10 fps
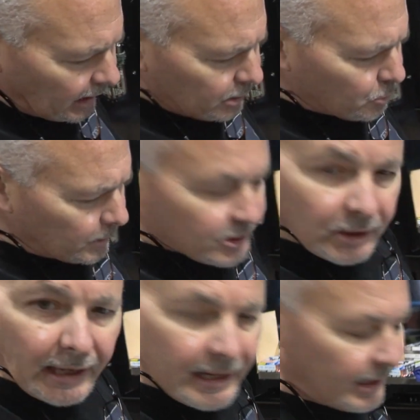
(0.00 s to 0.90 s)
is we
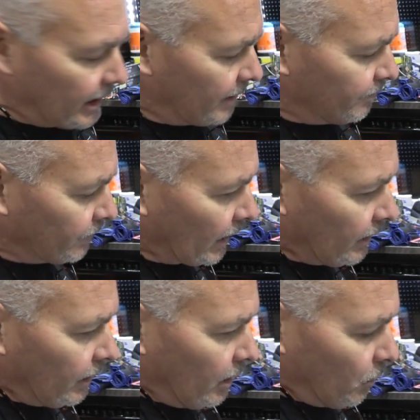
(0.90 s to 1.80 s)
took
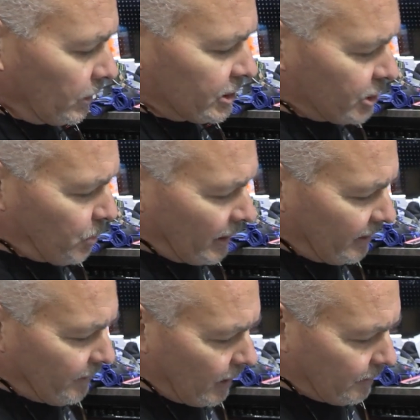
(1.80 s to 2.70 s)
we just wanted
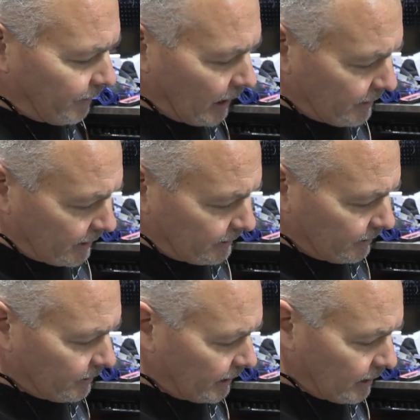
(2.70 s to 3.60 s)
to verify
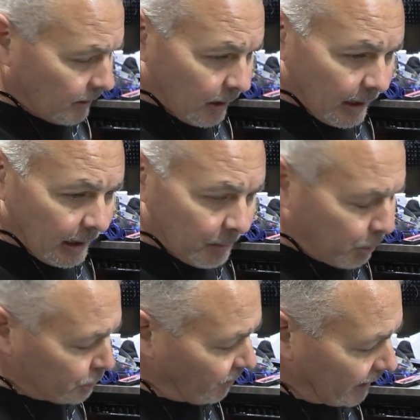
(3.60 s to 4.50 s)
that the
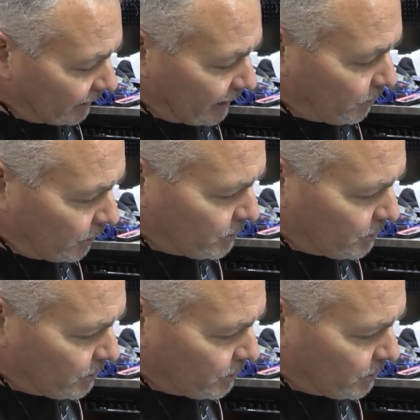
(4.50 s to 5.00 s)
push rod length,